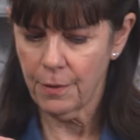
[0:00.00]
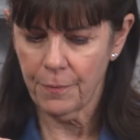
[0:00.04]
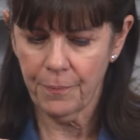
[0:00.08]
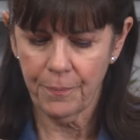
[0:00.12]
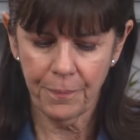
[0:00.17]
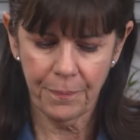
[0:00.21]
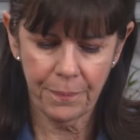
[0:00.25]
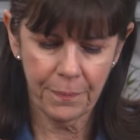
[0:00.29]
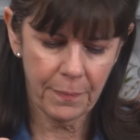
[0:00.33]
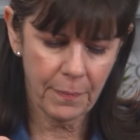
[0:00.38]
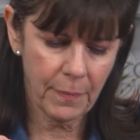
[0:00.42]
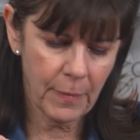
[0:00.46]

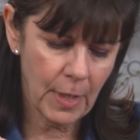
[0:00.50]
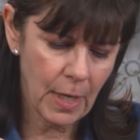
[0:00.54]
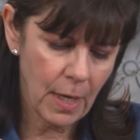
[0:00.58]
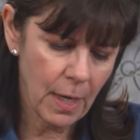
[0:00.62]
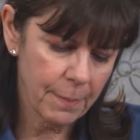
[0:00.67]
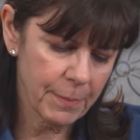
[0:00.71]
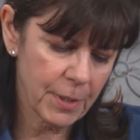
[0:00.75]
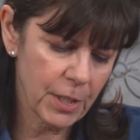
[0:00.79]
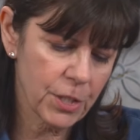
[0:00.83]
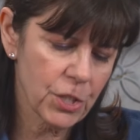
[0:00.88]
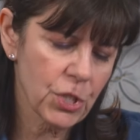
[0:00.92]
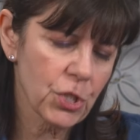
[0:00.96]

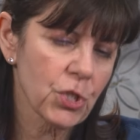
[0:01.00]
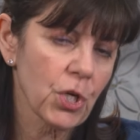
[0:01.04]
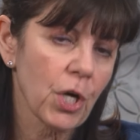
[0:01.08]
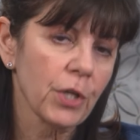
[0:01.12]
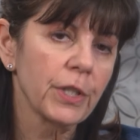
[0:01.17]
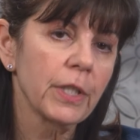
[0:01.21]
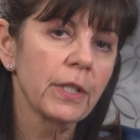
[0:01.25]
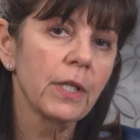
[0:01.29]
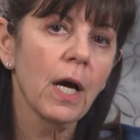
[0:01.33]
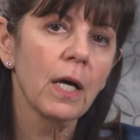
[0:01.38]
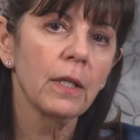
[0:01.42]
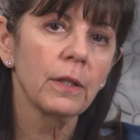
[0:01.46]
I'm going to
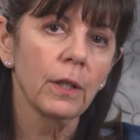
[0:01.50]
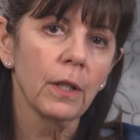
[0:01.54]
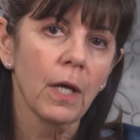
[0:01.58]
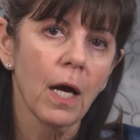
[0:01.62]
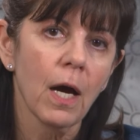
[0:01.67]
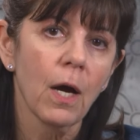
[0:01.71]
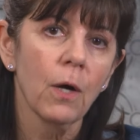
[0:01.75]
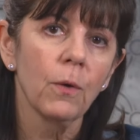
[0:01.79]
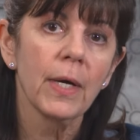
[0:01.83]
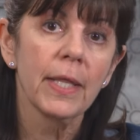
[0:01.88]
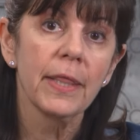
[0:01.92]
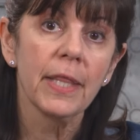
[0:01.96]
start it on
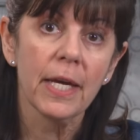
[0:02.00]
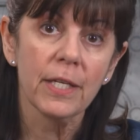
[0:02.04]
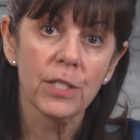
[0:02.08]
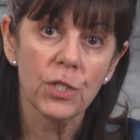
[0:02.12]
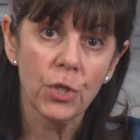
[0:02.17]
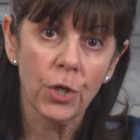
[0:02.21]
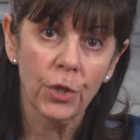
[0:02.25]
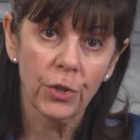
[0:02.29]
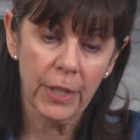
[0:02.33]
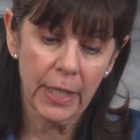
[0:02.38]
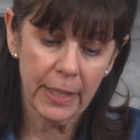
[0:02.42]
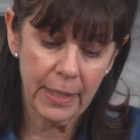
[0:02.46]
low and then
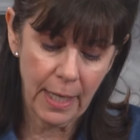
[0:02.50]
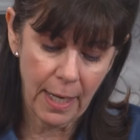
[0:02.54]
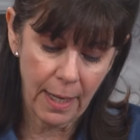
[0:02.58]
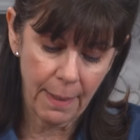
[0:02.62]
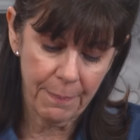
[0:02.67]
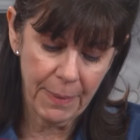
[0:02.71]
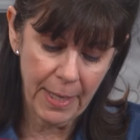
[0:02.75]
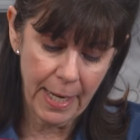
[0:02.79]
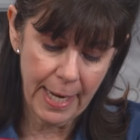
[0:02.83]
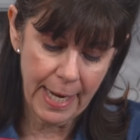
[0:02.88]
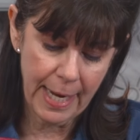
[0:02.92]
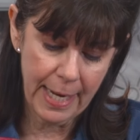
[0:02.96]
turn it
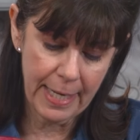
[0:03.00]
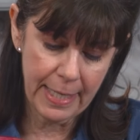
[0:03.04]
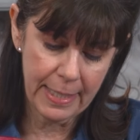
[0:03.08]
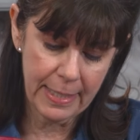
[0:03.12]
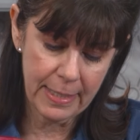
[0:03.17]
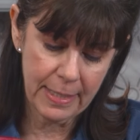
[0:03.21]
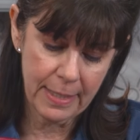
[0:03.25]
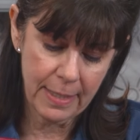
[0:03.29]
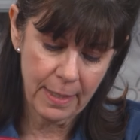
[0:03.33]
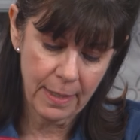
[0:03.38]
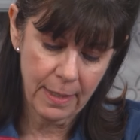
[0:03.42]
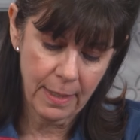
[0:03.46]
up
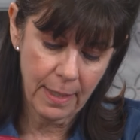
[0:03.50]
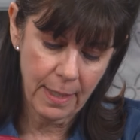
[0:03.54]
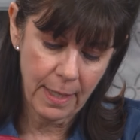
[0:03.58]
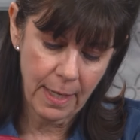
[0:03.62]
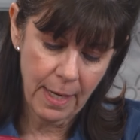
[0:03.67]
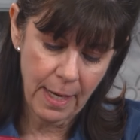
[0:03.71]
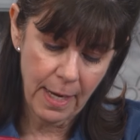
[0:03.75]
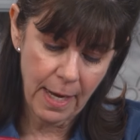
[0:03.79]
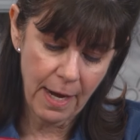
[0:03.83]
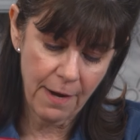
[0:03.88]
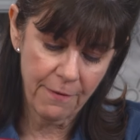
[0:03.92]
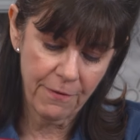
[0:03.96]
as
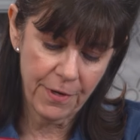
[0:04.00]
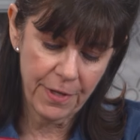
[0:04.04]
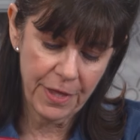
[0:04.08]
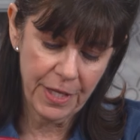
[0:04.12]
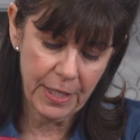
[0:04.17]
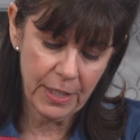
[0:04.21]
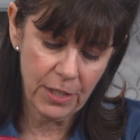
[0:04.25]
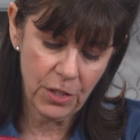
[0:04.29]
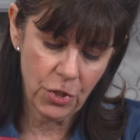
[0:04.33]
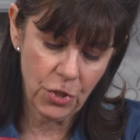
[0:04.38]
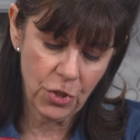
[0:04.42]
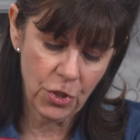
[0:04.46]

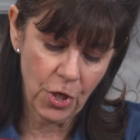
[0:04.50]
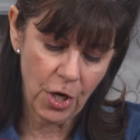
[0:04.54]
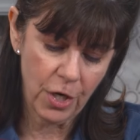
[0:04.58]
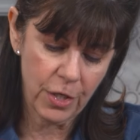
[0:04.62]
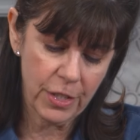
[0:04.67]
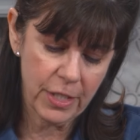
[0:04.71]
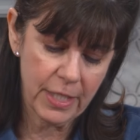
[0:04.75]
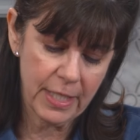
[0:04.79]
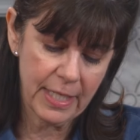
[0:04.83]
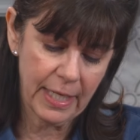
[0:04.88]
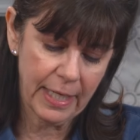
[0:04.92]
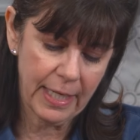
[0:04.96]
everything
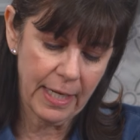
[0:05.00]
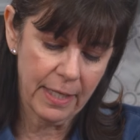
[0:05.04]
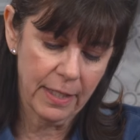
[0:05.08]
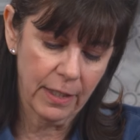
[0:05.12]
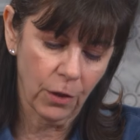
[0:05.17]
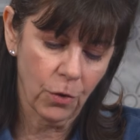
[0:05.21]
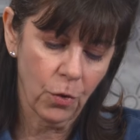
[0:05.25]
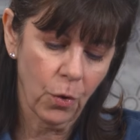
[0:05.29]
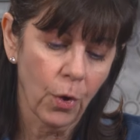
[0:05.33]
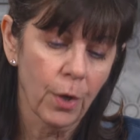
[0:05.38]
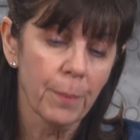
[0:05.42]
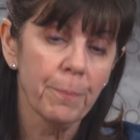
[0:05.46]
starts to get
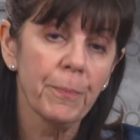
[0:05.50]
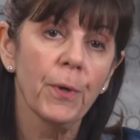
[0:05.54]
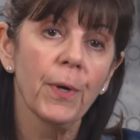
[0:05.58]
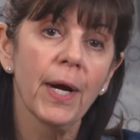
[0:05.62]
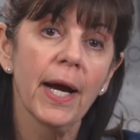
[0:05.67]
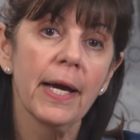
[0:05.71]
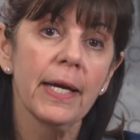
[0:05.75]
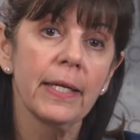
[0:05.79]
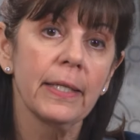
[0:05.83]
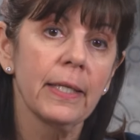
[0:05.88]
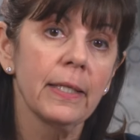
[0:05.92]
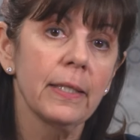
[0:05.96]

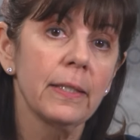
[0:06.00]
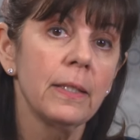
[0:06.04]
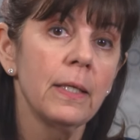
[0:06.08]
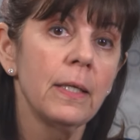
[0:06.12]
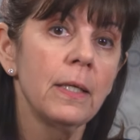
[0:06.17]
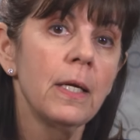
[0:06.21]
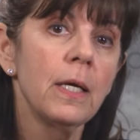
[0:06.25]
incorporated